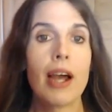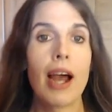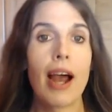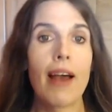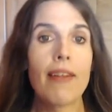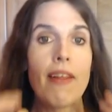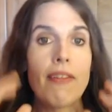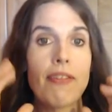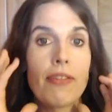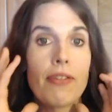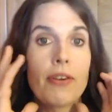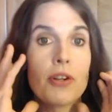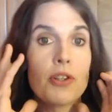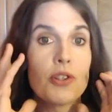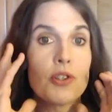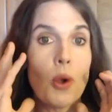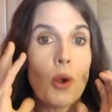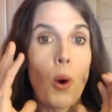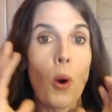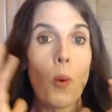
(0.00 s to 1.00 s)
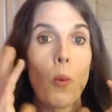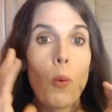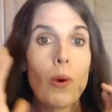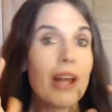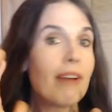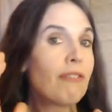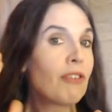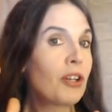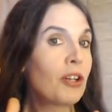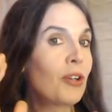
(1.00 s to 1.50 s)
And then there's
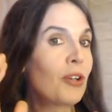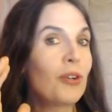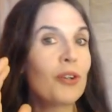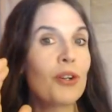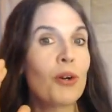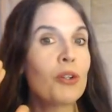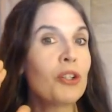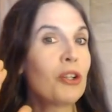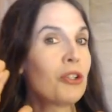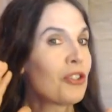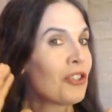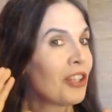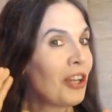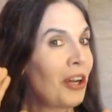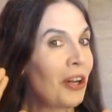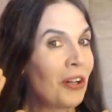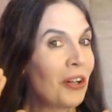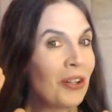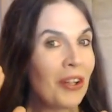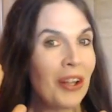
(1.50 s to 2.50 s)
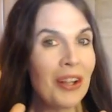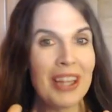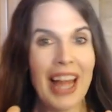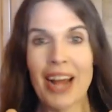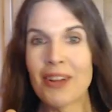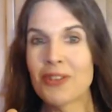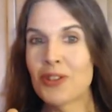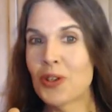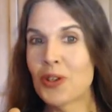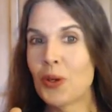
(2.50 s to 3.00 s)
whatever your skull
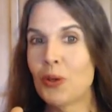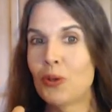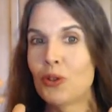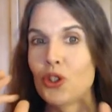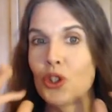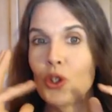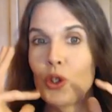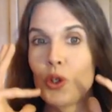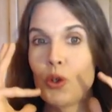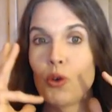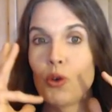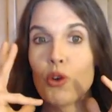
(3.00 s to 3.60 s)
allows you to